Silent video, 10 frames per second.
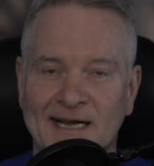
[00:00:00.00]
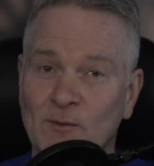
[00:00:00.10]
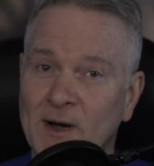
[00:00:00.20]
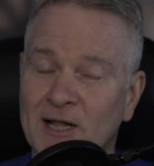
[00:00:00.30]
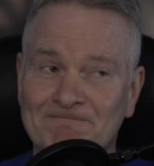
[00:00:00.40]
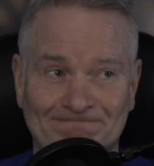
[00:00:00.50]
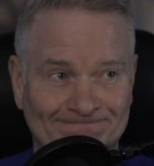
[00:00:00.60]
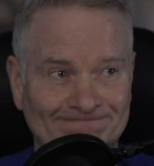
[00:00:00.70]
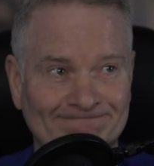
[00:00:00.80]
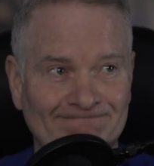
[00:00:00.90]
Well,
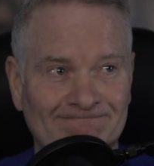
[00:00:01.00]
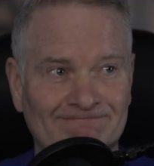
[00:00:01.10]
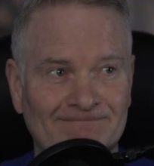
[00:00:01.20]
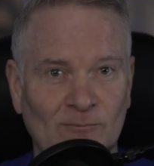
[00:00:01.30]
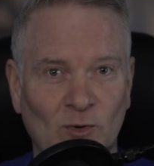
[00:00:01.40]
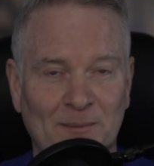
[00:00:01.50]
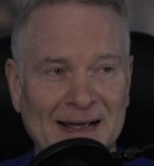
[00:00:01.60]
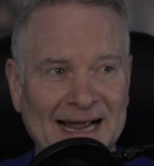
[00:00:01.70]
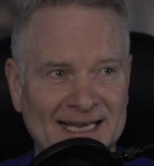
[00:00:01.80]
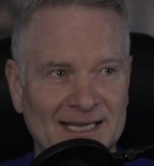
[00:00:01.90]
we're
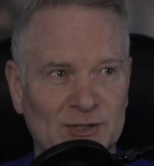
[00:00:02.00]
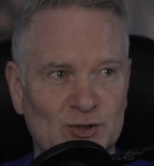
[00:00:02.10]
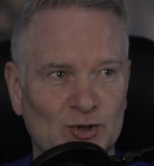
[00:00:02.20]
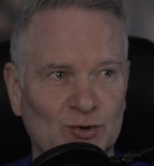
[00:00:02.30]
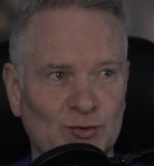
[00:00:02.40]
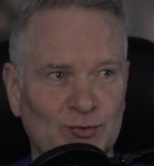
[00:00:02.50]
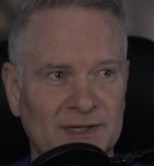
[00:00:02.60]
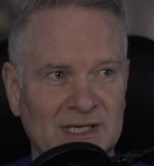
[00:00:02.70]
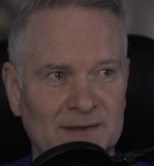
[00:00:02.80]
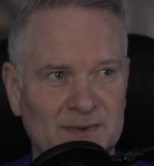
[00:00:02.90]
back to
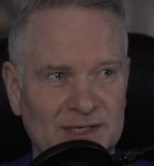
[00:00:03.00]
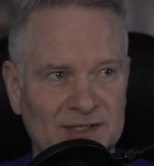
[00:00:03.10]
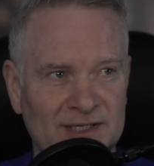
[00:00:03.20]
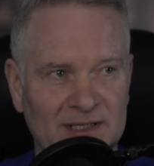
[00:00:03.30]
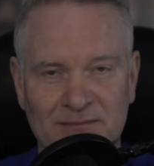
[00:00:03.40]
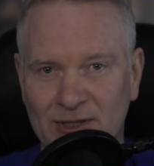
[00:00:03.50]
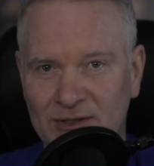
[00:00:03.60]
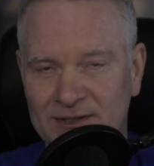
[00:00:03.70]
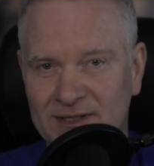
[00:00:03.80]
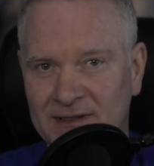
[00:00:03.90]
the PC
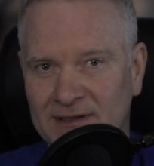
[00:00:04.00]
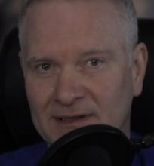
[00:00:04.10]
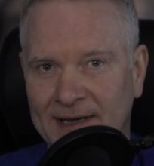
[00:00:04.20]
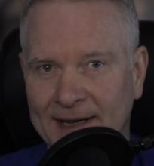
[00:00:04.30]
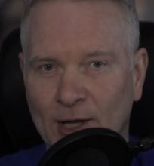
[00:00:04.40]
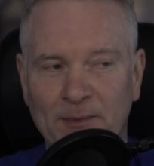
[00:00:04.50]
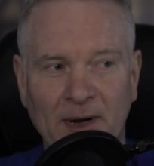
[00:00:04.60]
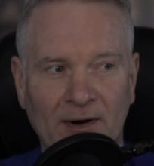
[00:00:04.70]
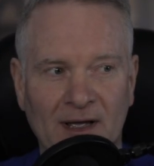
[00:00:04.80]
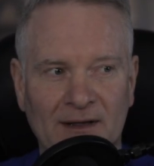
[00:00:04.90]
build help
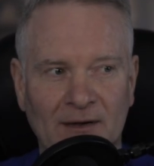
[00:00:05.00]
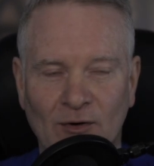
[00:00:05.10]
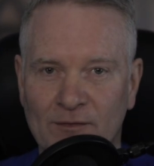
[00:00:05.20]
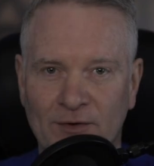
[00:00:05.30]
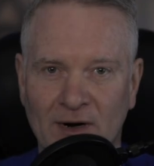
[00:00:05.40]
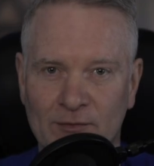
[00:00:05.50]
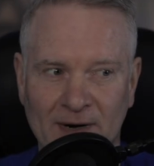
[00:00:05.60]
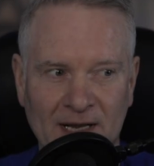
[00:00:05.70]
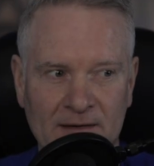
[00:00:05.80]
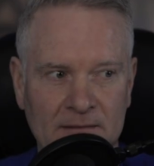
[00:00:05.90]
area over on
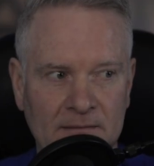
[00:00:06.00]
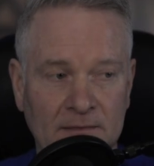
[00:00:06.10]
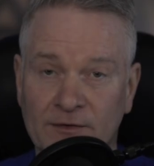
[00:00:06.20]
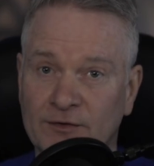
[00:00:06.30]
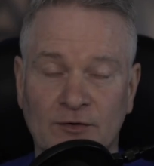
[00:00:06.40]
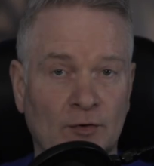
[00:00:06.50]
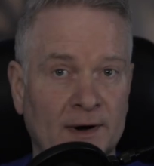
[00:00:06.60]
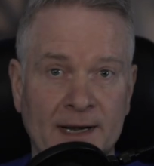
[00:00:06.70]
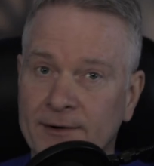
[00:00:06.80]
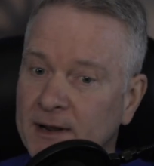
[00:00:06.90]
Reddit. This is a
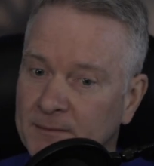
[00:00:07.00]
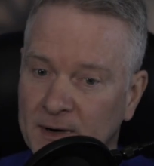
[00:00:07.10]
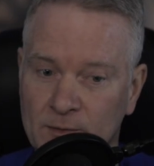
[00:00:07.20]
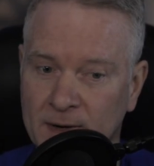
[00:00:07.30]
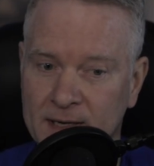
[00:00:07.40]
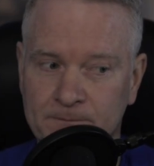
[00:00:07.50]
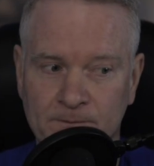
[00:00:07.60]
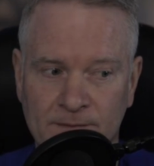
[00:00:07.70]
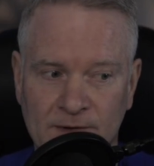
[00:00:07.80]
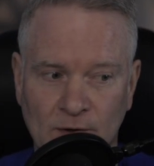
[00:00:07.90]
great area, by the way,
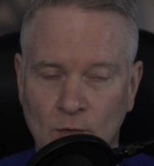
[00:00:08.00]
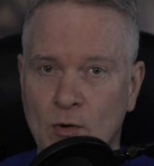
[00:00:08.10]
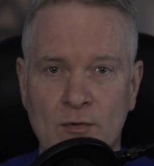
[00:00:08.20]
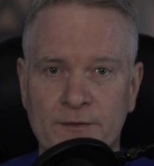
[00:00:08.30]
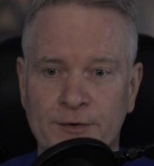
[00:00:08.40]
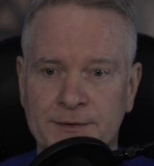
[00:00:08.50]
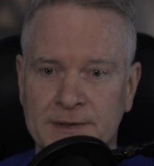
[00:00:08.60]
to go over.